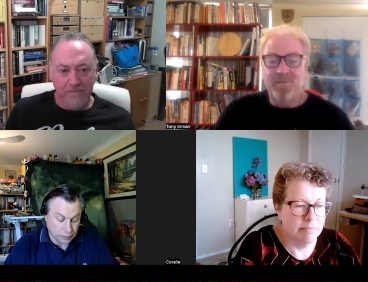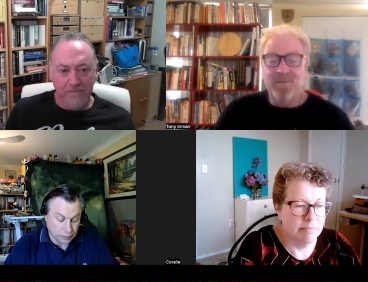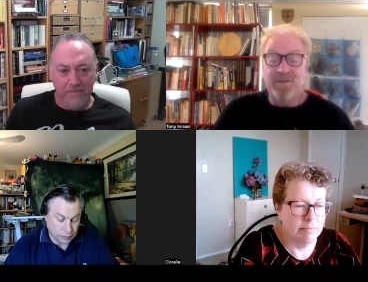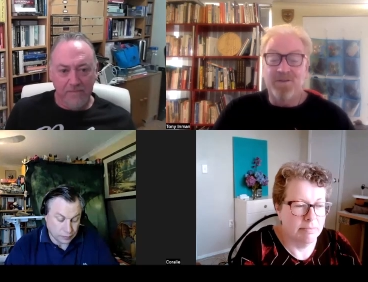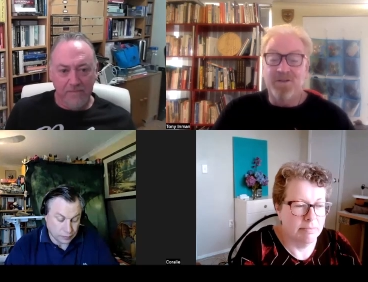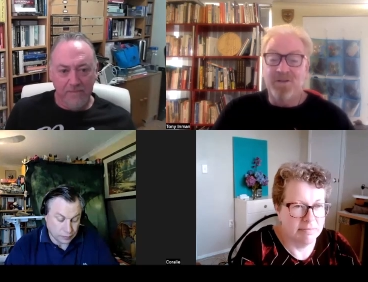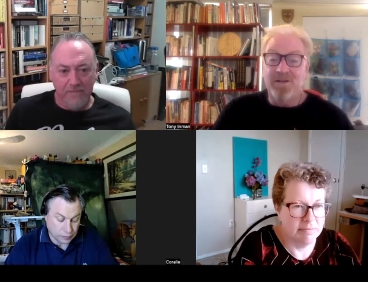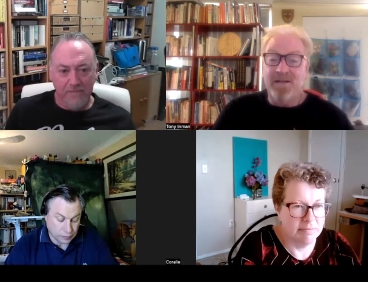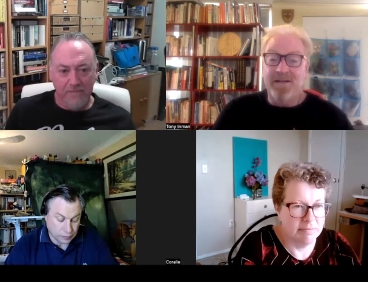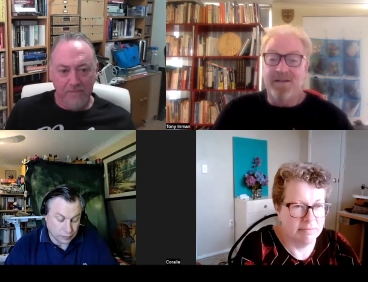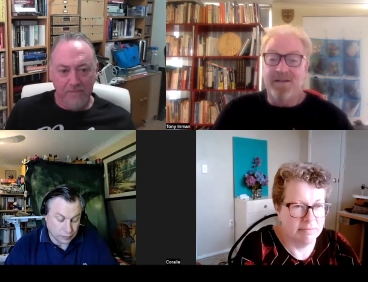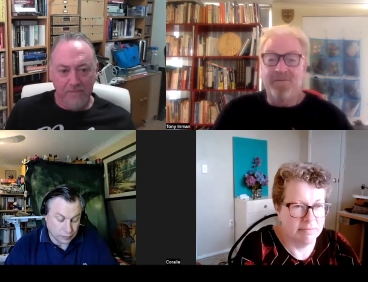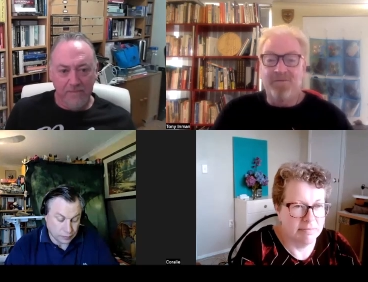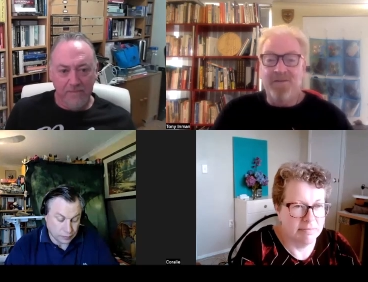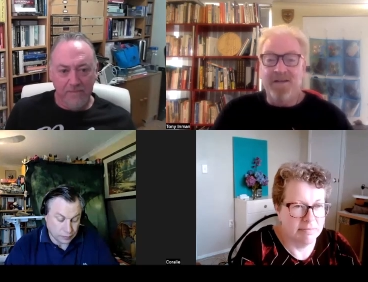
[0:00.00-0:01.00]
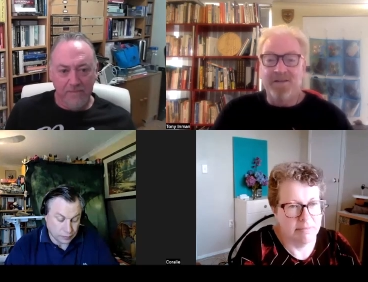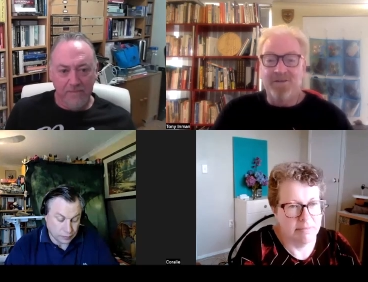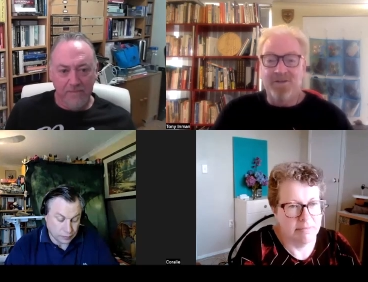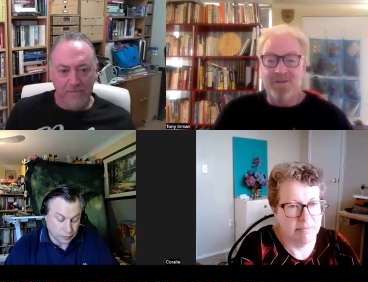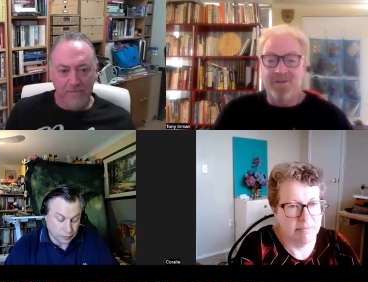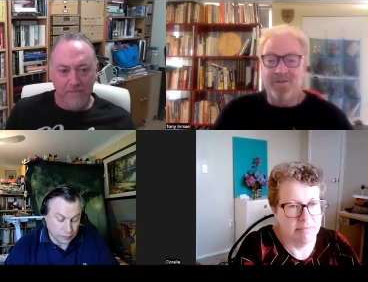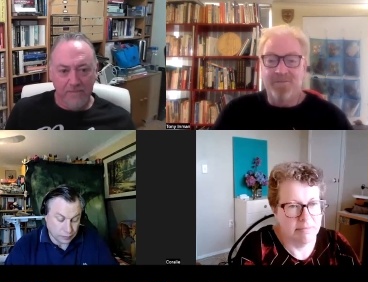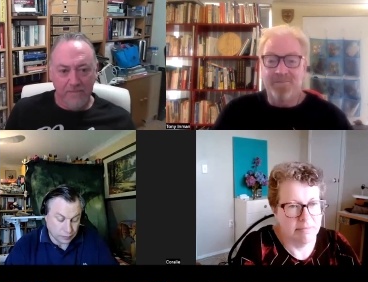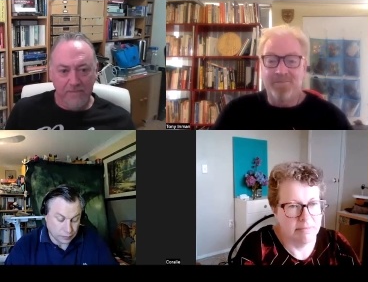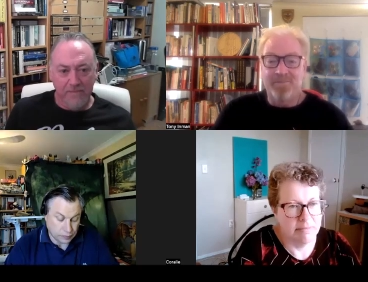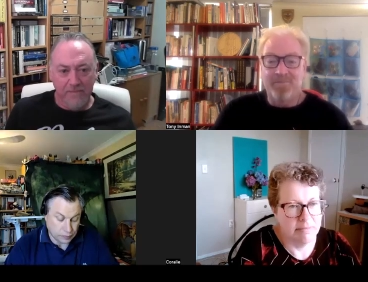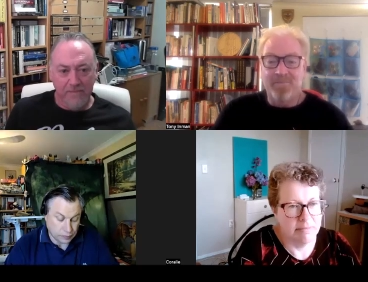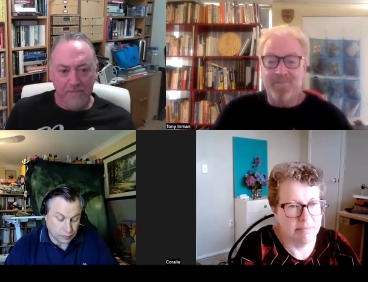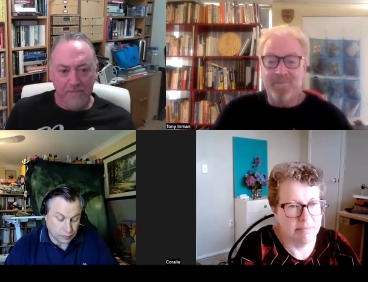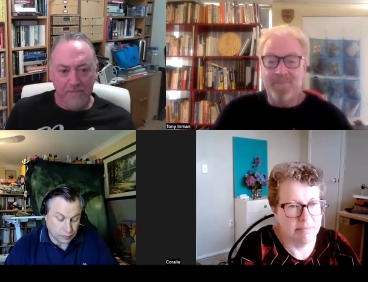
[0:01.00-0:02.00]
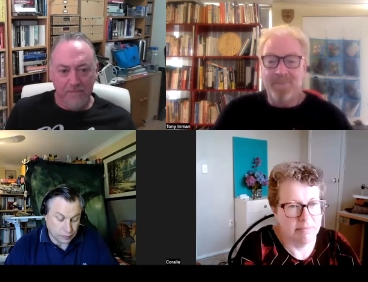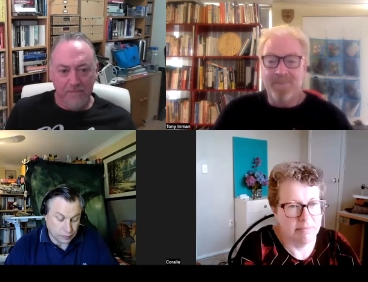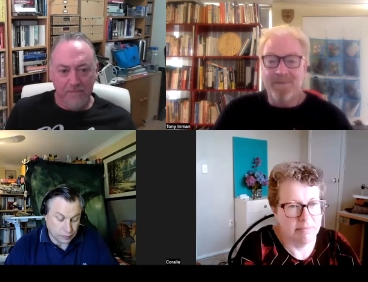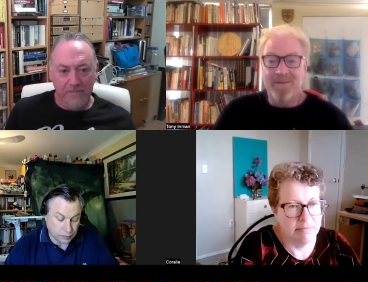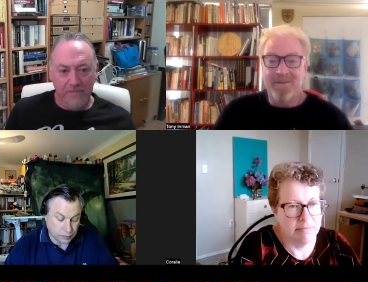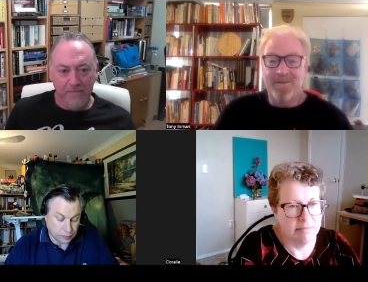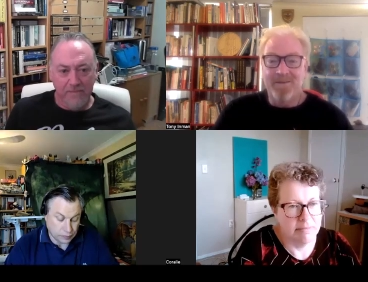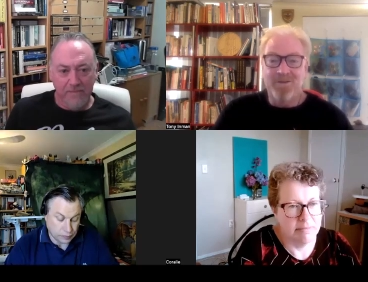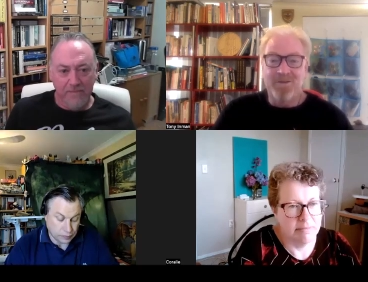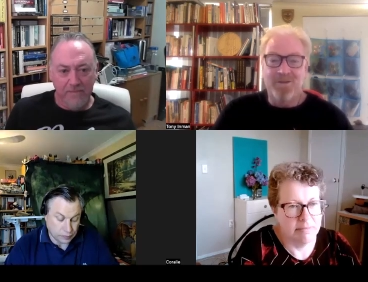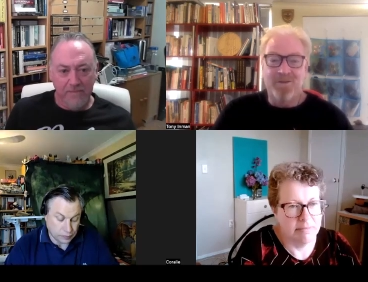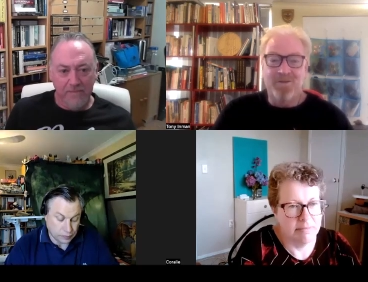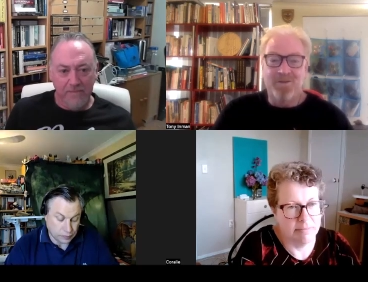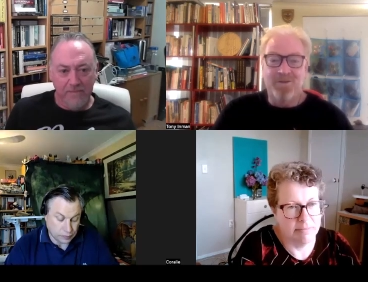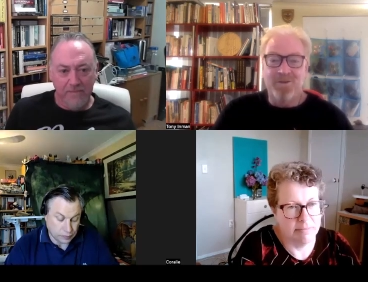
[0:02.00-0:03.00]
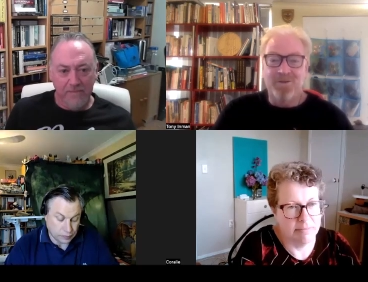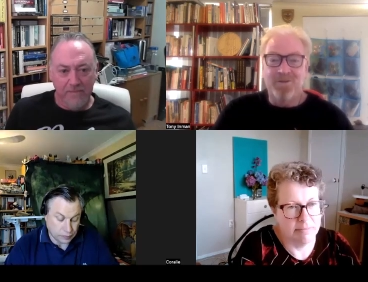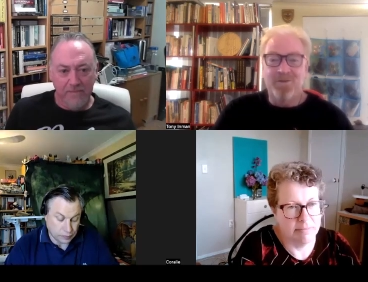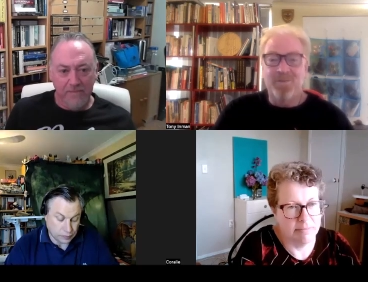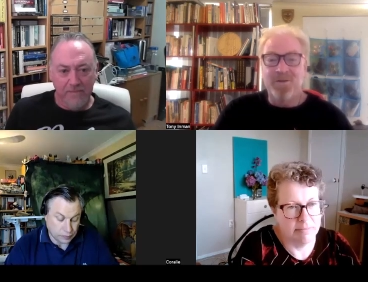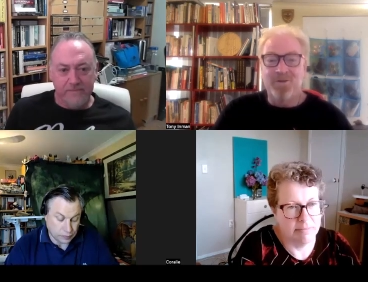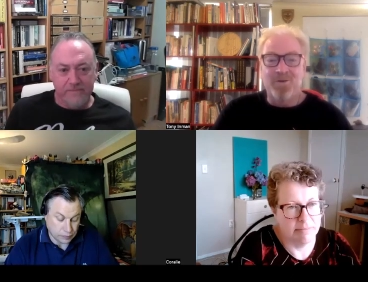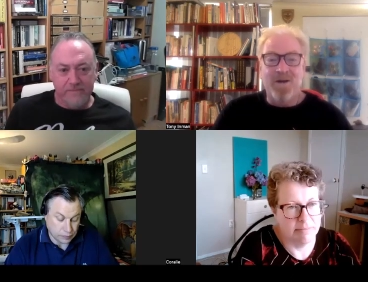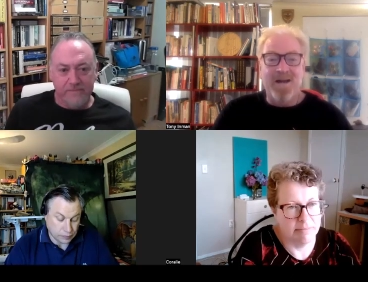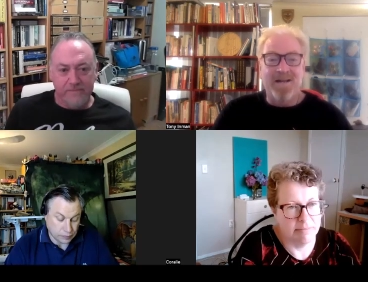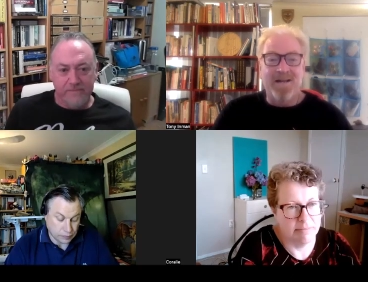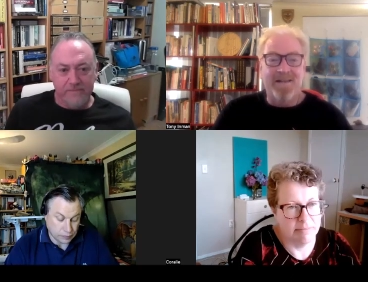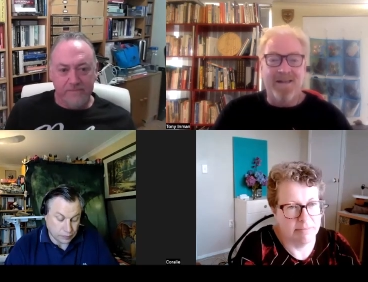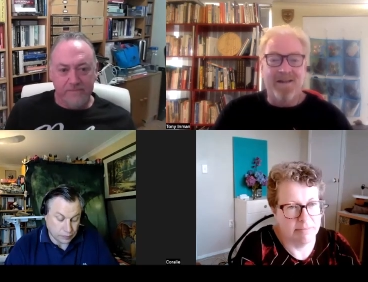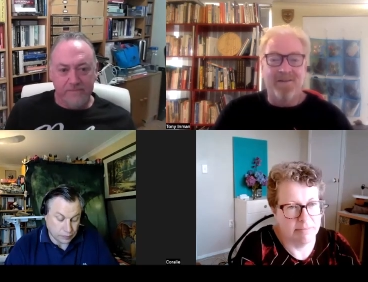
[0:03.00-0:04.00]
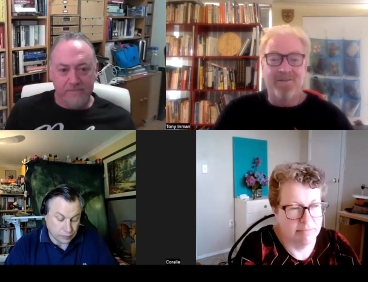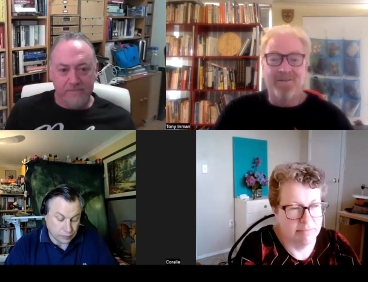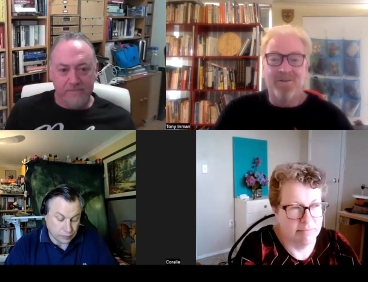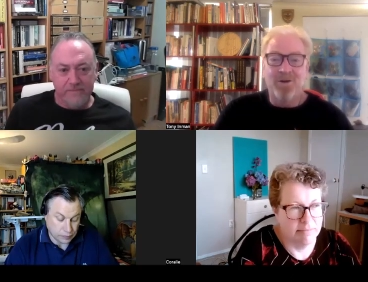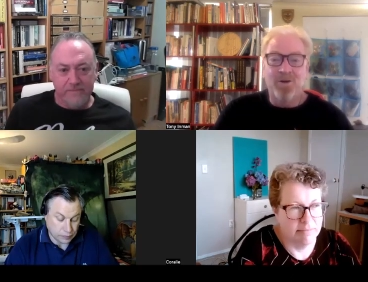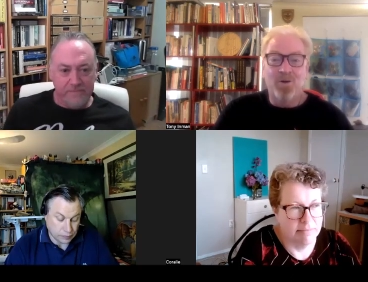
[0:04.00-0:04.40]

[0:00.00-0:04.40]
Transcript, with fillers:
Speaker 1: But do you let it affect you? Do you choose to be dragged down